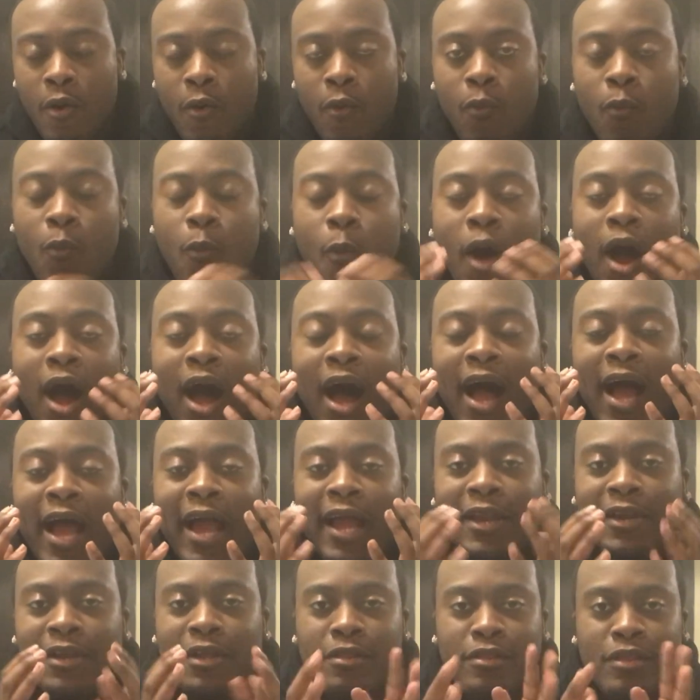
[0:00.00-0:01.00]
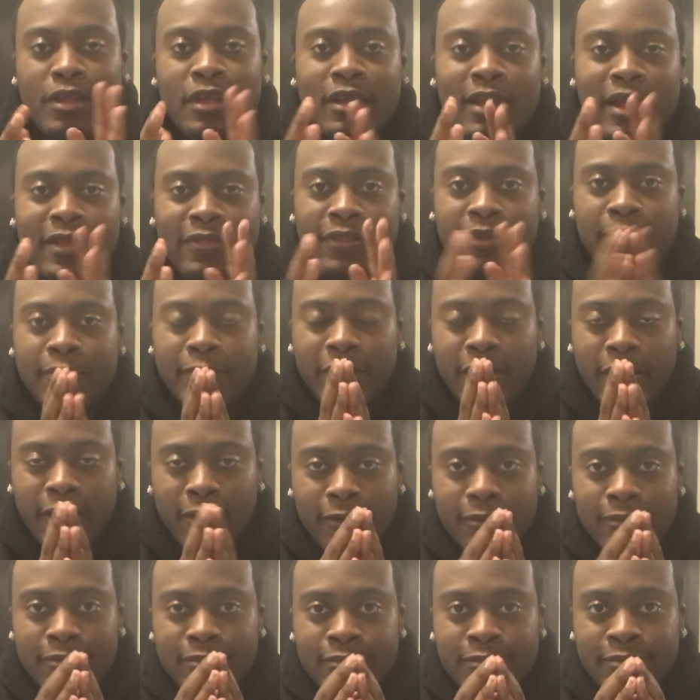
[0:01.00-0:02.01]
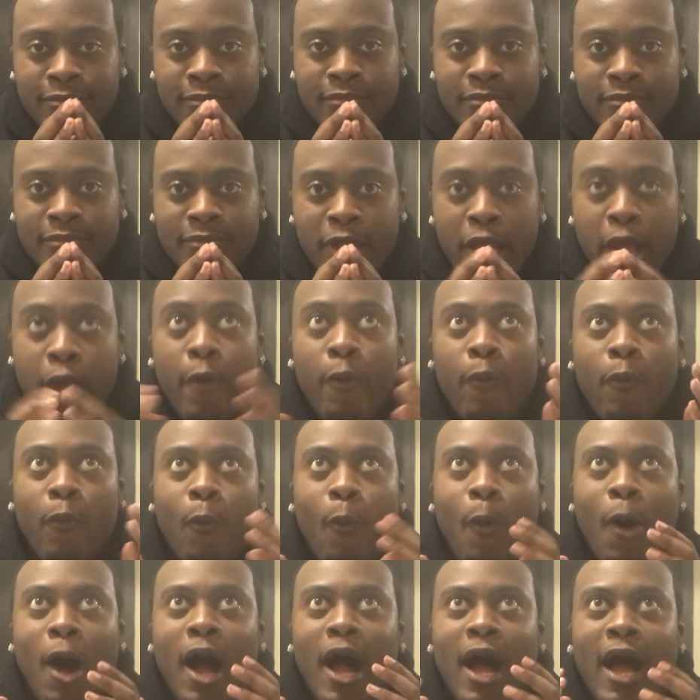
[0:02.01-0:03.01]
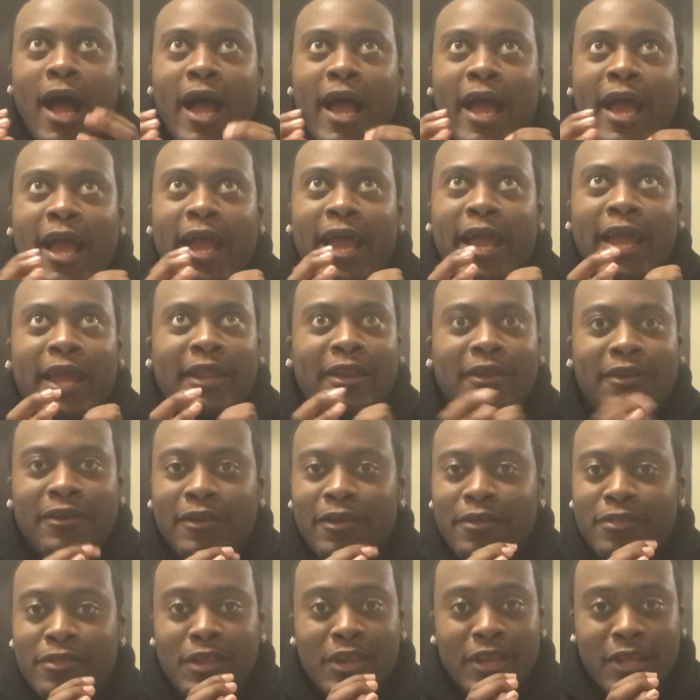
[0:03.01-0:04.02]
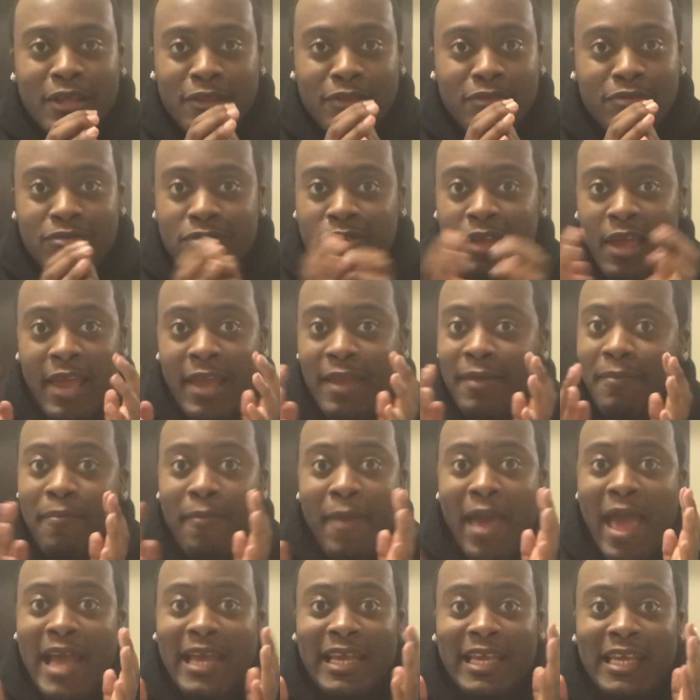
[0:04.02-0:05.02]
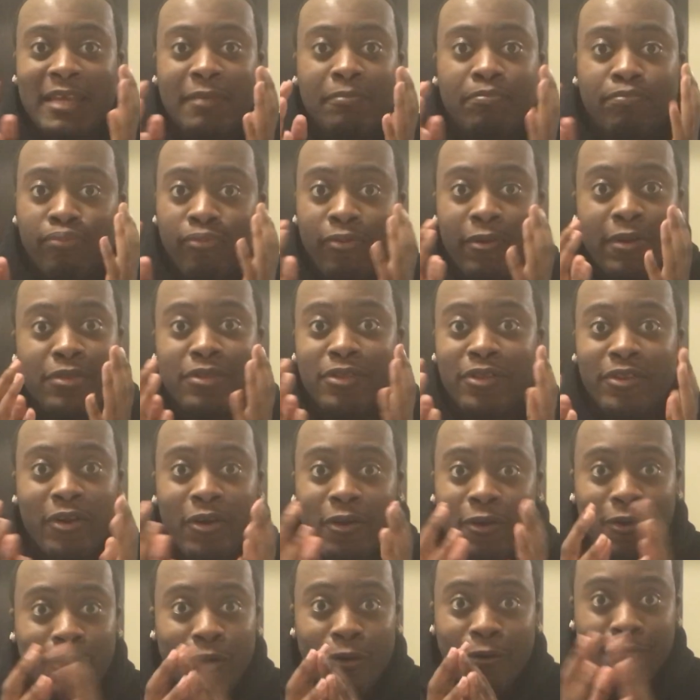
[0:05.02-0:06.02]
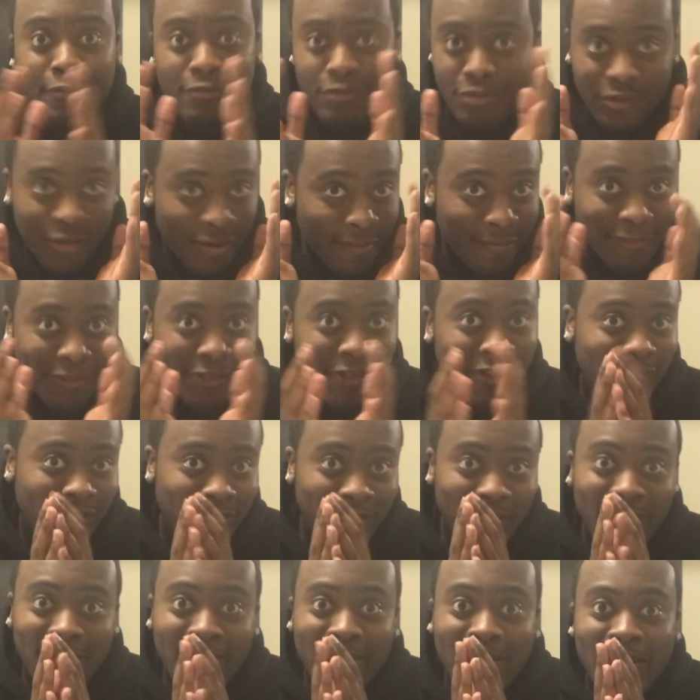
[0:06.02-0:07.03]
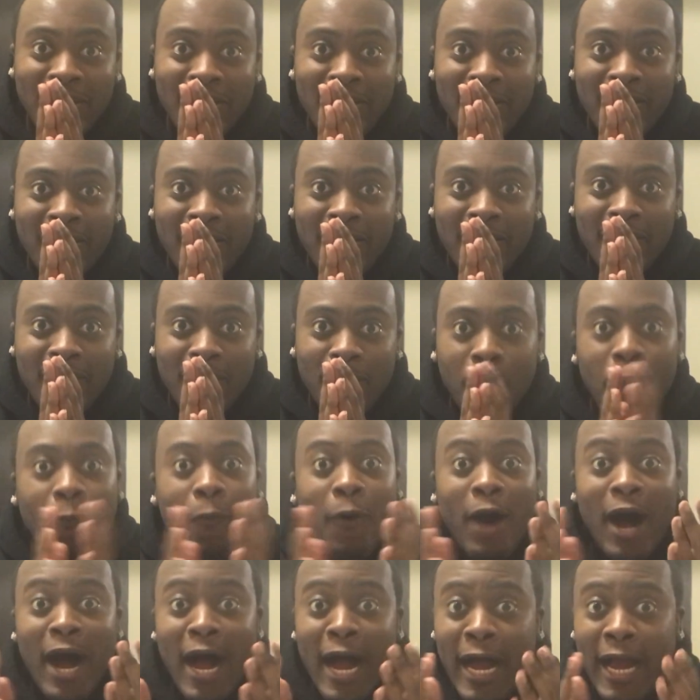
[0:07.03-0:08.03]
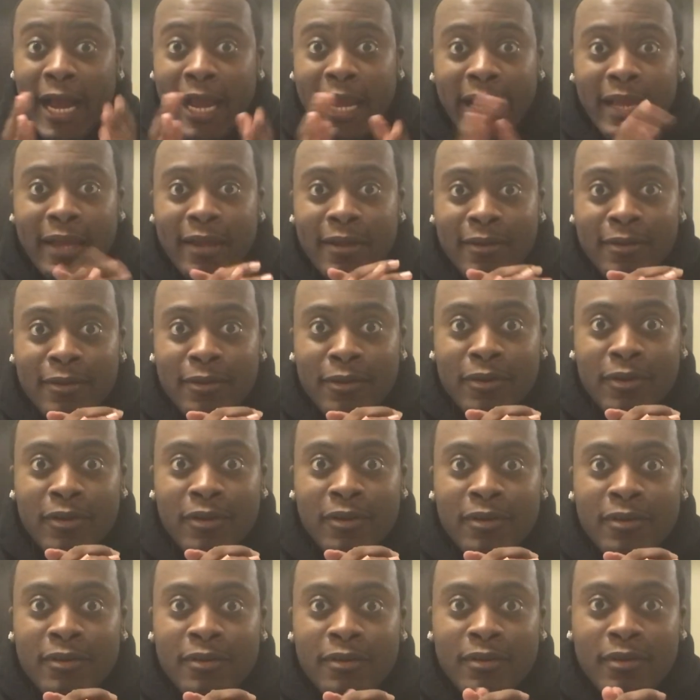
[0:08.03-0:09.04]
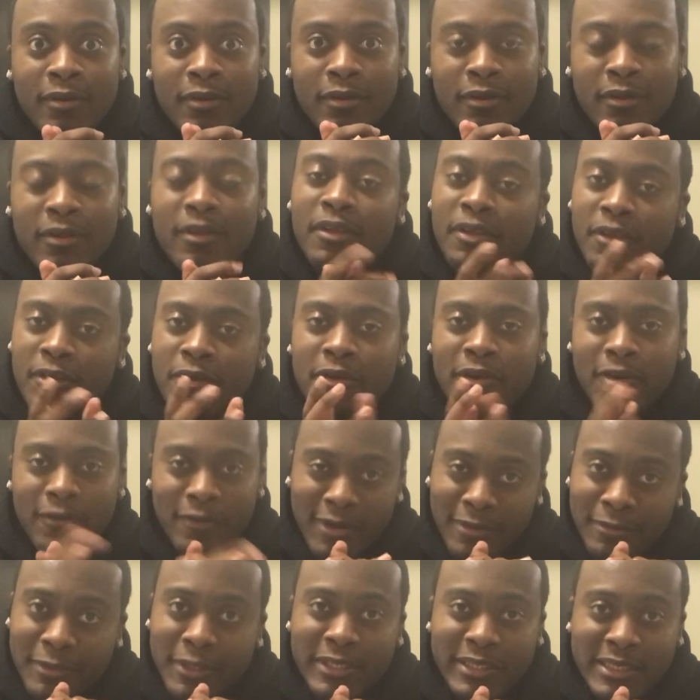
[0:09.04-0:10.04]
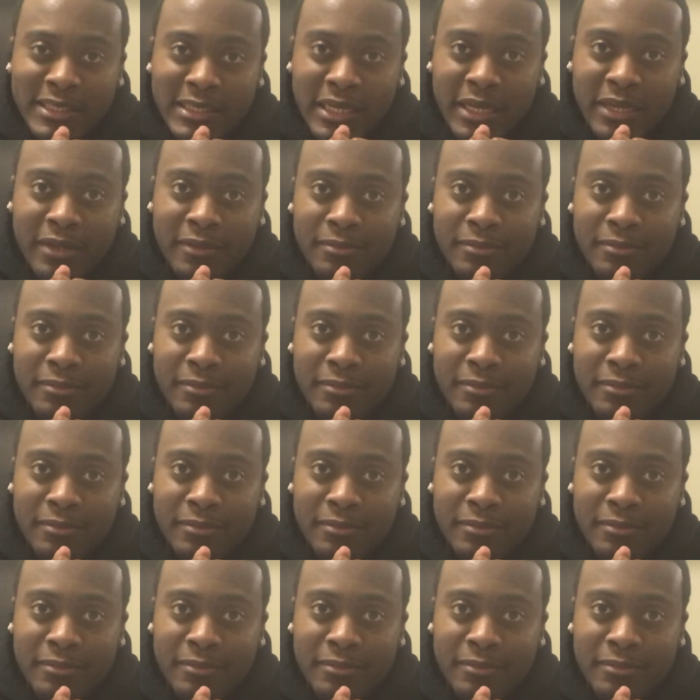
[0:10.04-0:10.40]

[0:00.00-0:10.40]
Why does he let them go? Why does he need to take Maggie prisoner or something? Why? You know what I'm going to say.